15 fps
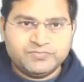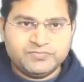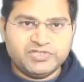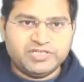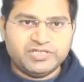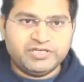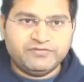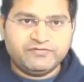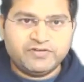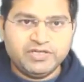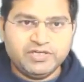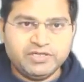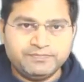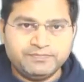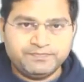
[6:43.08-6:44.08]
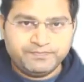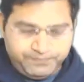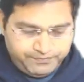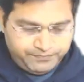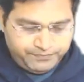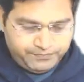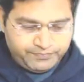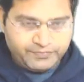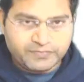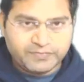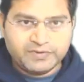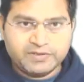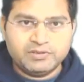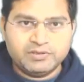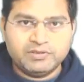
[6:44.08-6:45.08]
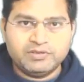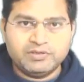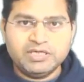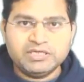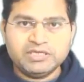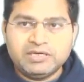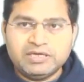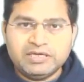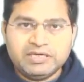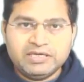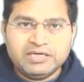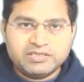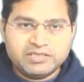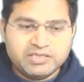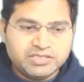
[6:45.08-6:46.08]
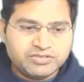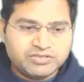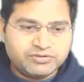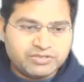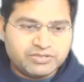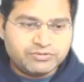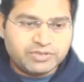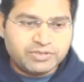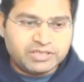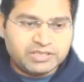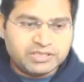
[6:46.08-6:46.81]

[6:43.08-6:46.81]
JFK all right and let's try to run